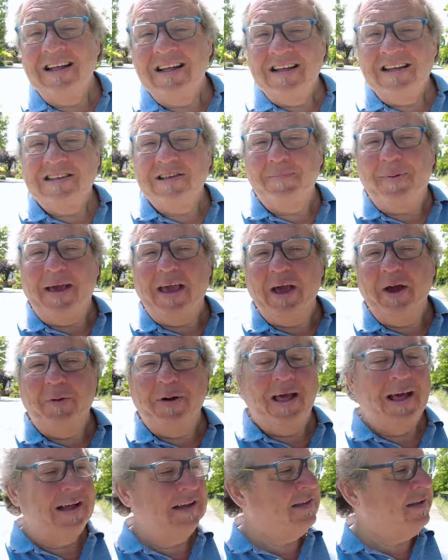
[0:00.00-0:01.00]
It's a big hill
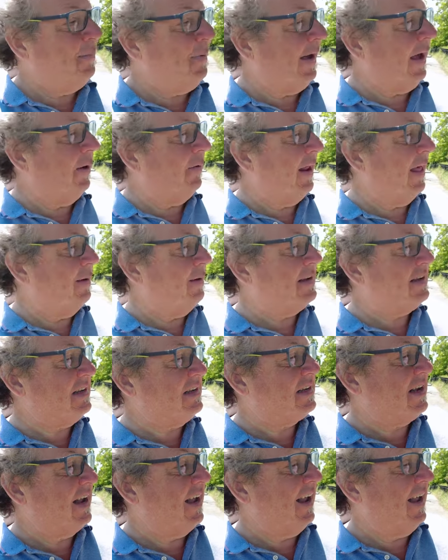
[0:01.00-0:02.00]
there, this
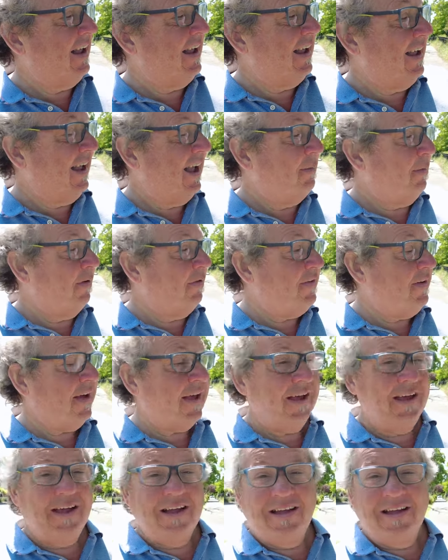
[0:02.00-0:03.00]
is. Am I fit?
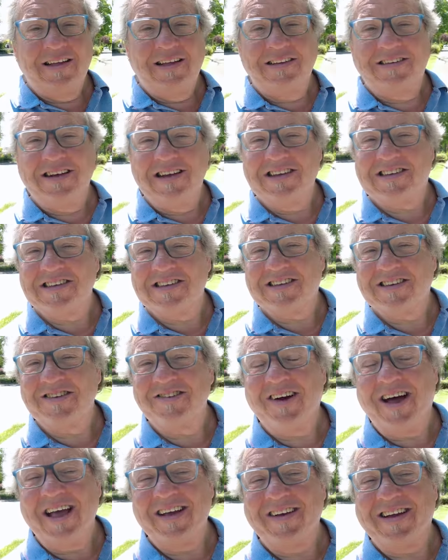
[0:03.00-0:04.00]
Jesus.
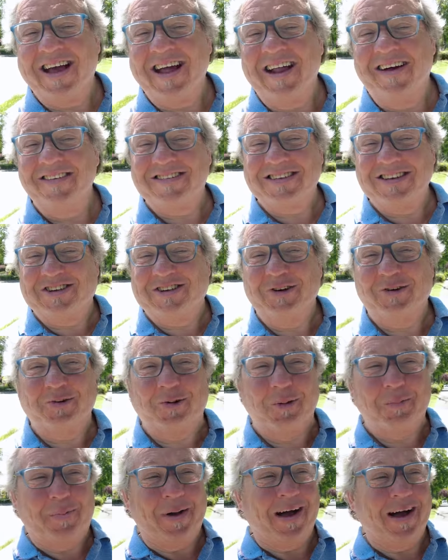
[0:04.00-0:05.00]
Right, I'm going to
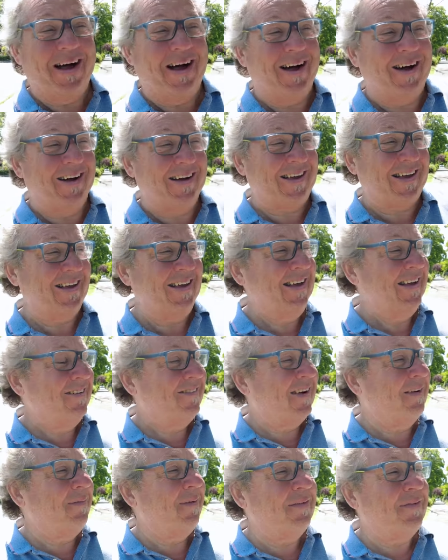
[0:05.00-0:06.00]
Chalkwell Park.
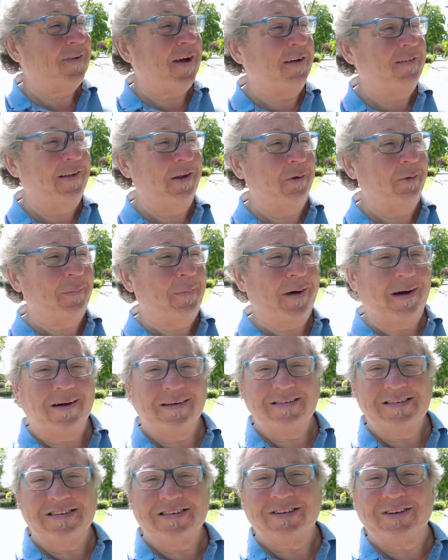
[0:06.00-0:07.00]
One of my favourite little
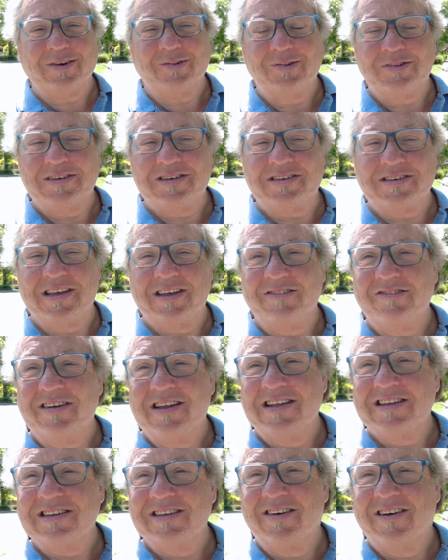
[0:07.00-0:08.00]
parks. It's gorgeous here. It
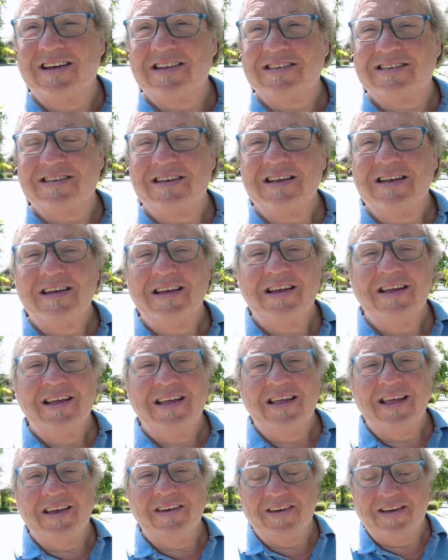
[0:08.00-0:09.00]
really is nice.
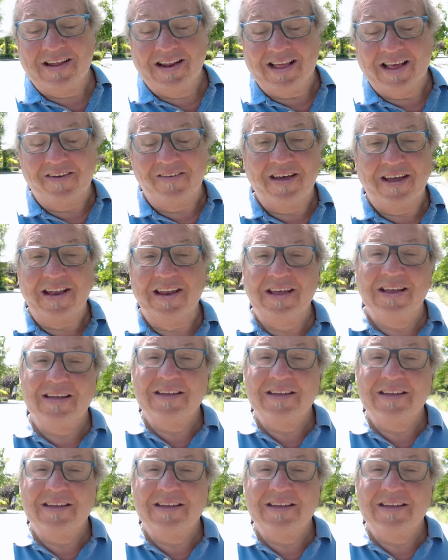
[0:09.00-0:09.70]
Yeah, we're going to go in.